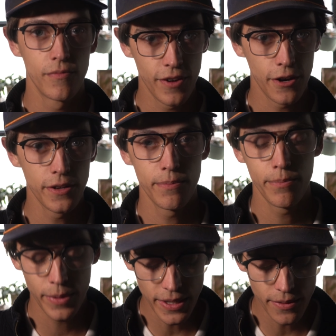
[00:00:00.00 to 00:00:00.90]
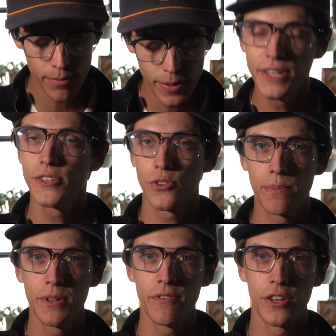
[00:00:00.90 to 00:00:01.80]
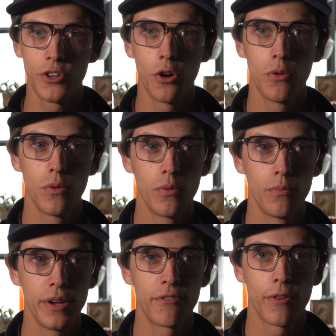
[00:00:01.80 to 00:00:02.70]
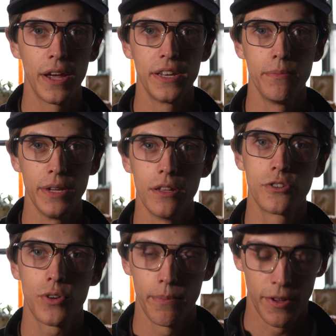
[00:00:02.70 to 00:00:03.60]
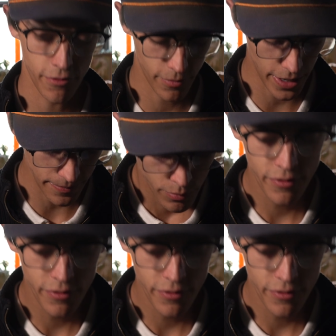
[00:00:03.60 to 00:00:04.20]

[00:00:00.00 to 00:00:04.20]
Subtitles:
Be descriptive, and don't be afraid to be descriptive, right?